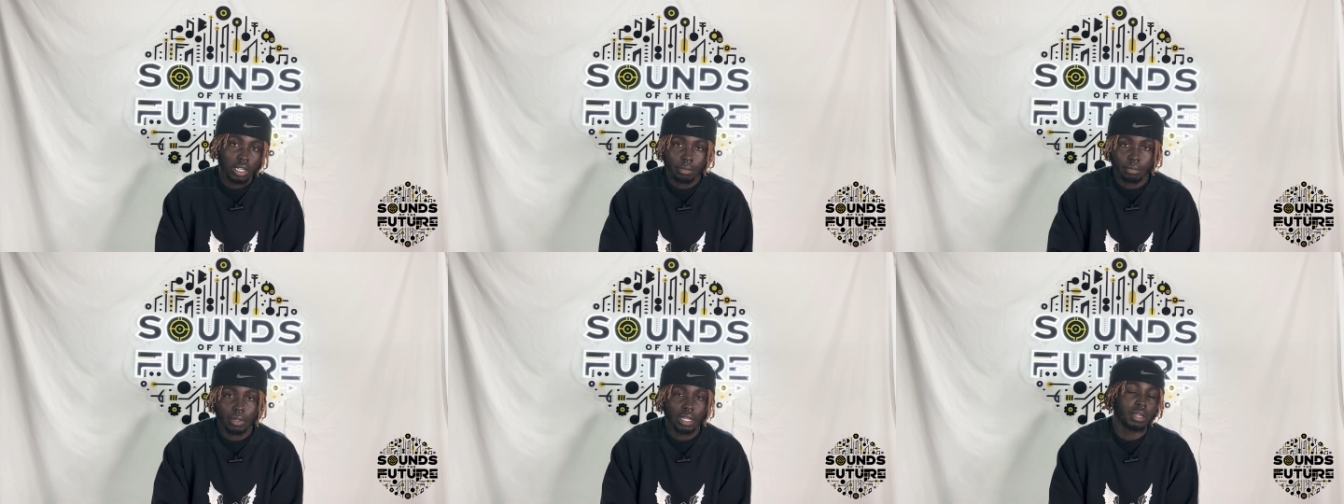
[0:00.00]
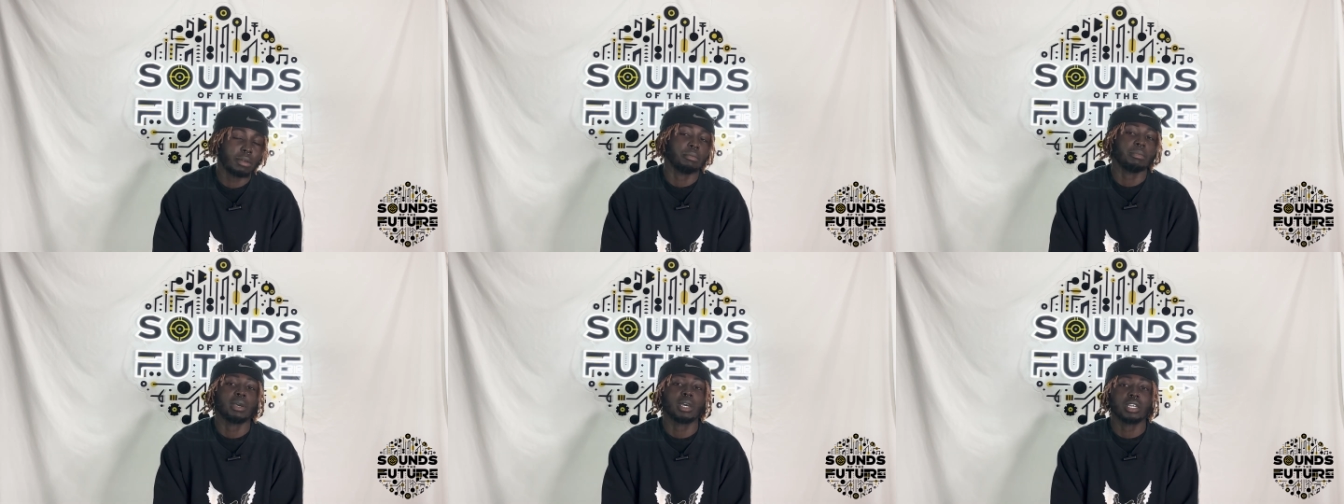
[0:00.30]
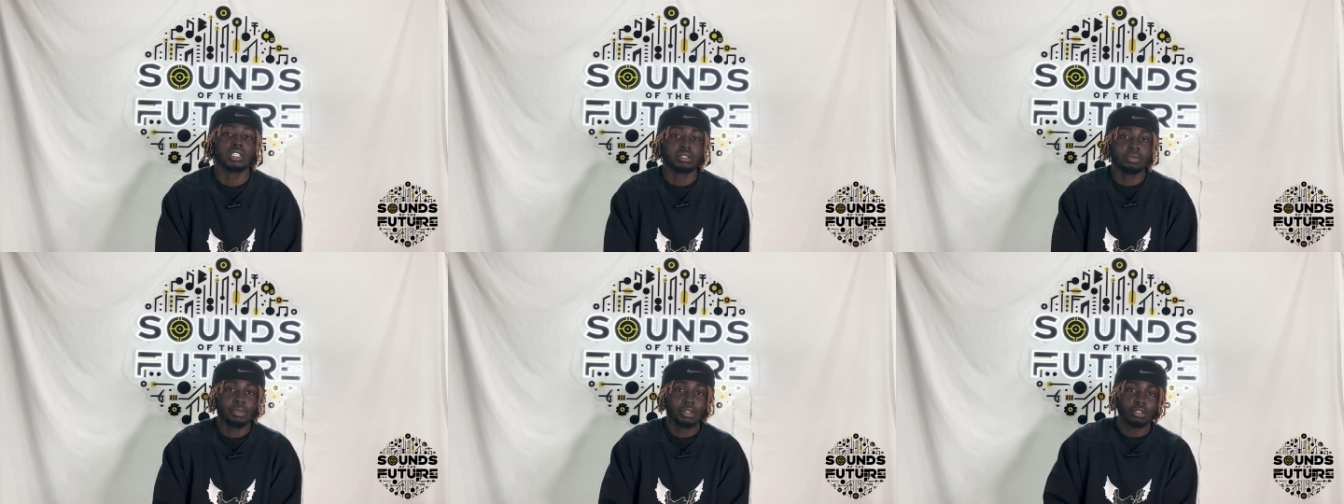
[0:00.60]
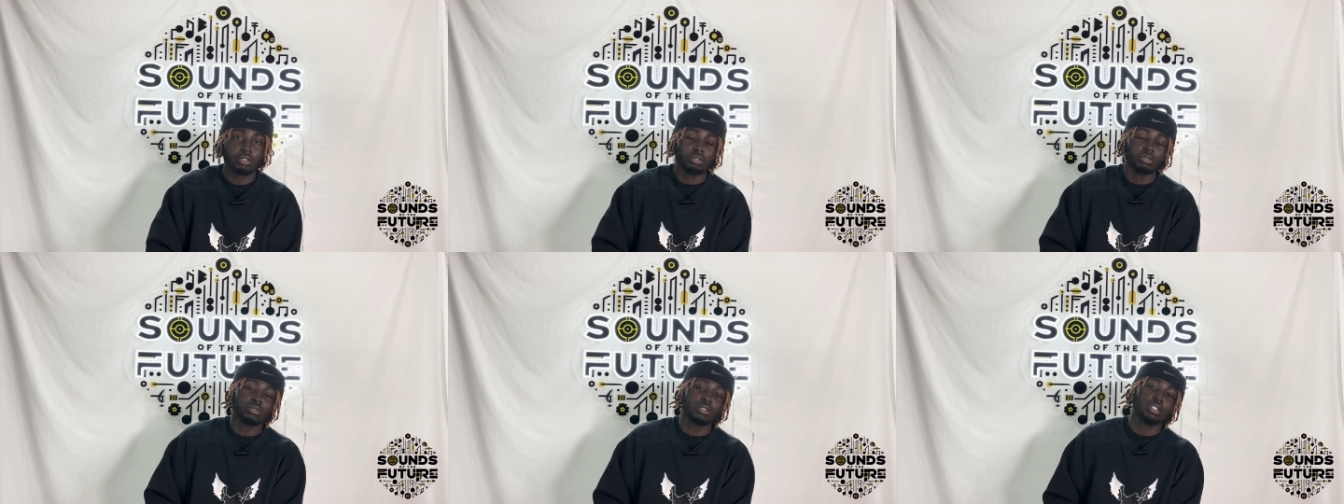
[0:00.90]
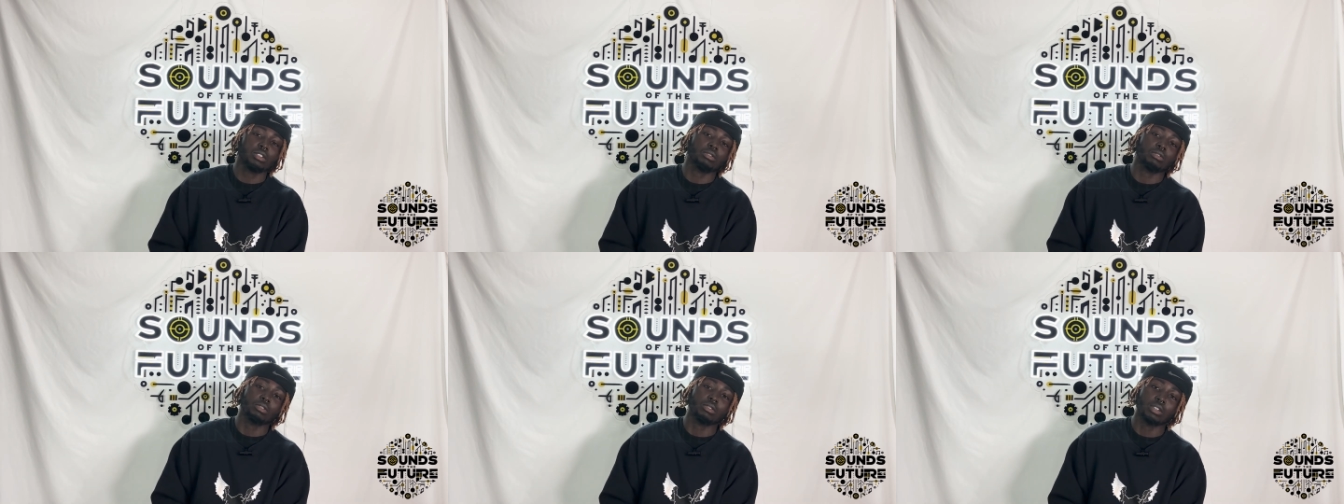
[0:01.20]
I'm like a mad spiritual
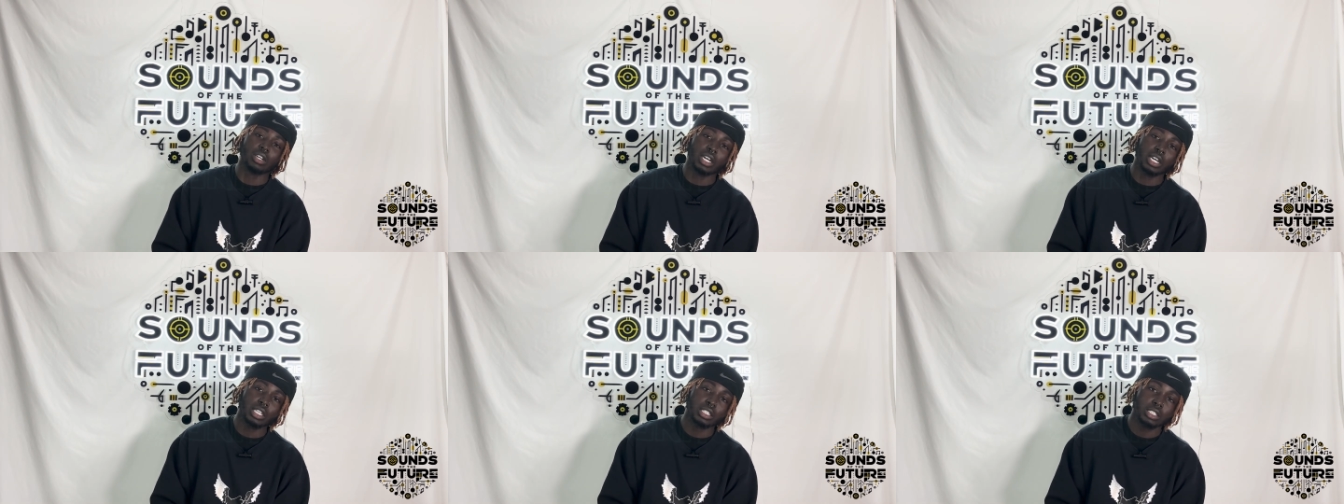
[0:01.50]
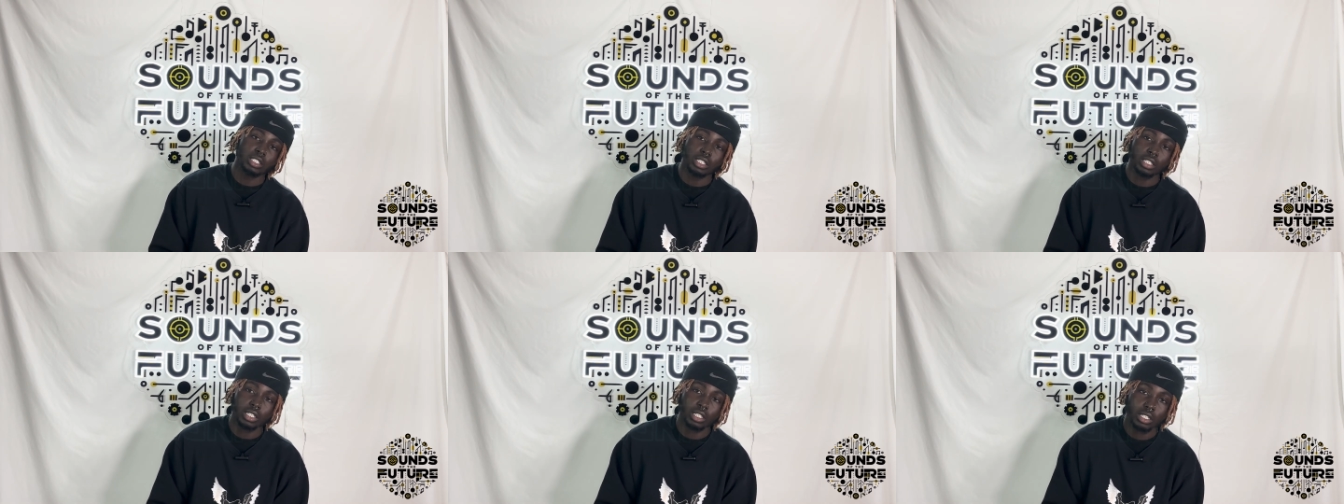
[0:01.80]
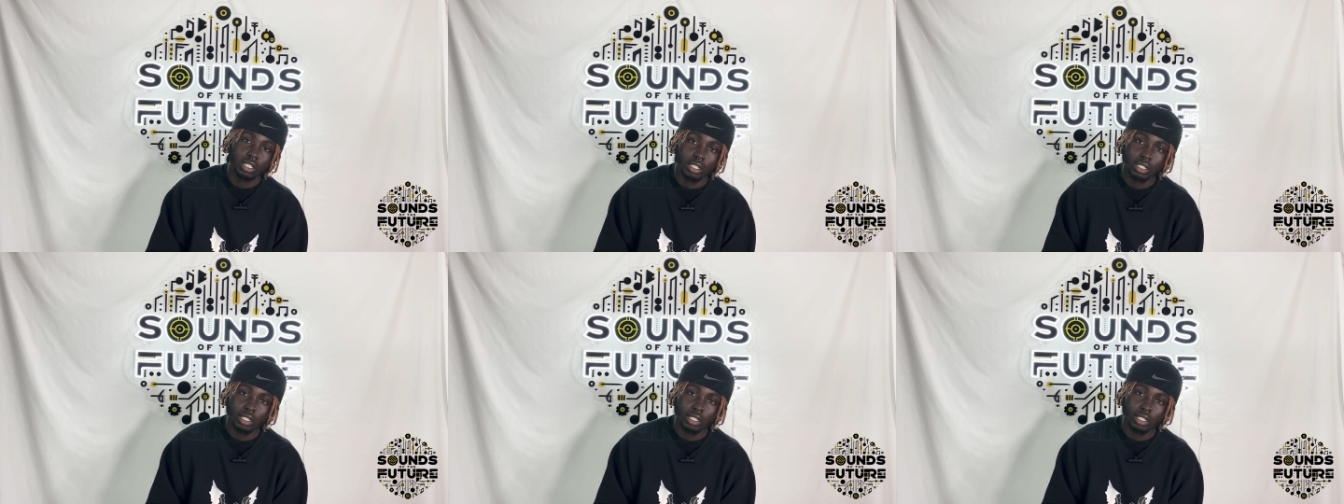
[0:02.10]
lyrical ass nigga.